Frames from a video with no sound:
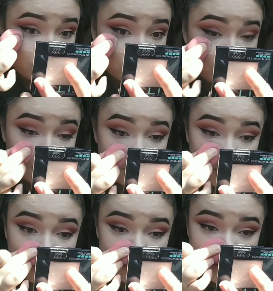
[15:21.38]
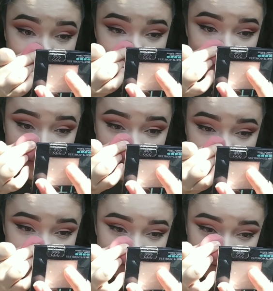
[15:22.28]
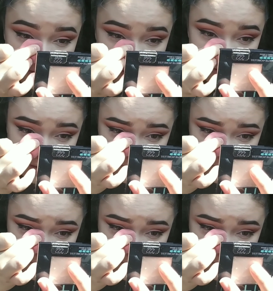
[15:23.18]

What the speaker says: the Tarte Shape Tape Concealer